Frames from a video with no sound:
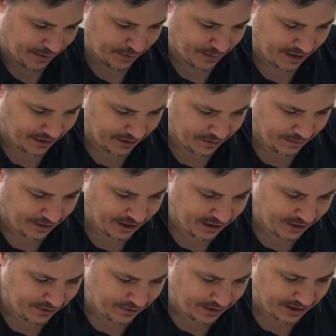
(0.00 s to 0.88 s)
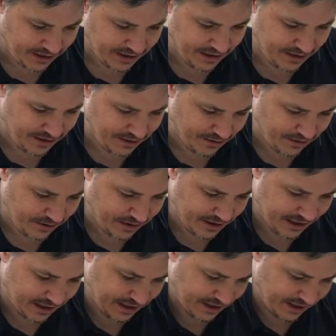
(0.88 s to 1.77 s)
But what you want to do
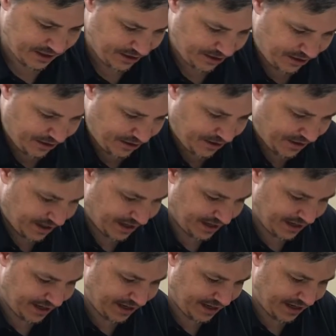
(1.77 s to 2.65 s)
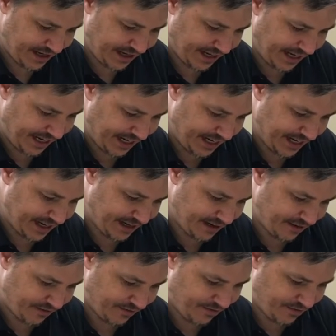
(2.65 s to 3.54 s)
is go ahead and knead
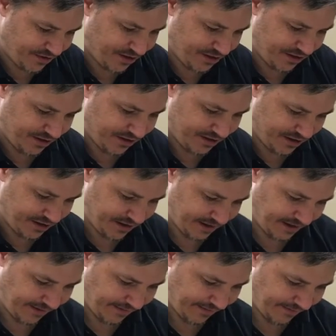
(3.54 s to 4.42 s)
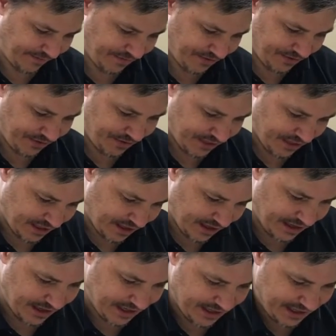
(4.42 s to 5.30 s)
it for
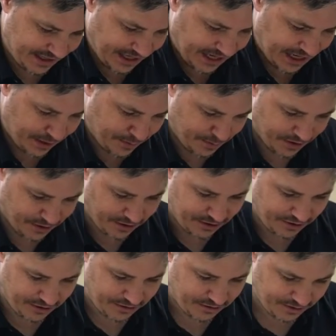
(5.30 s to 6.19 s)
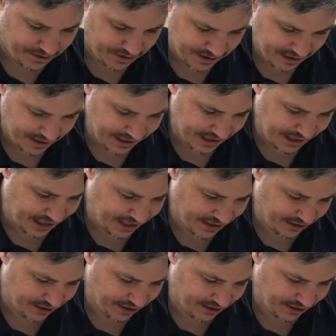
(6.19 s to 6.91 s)
a time or two, not